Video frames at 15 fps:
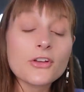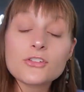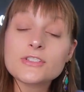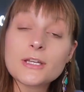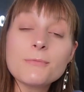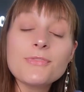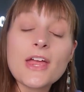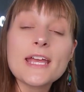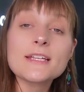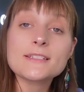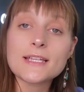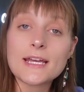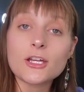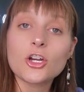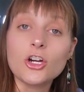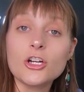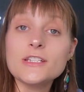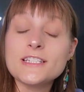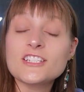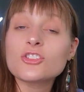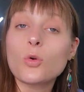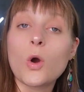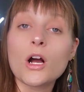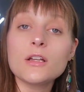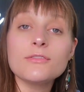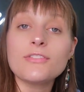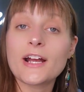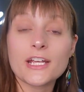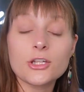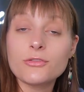There's some things that could
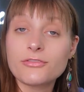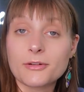disqualify you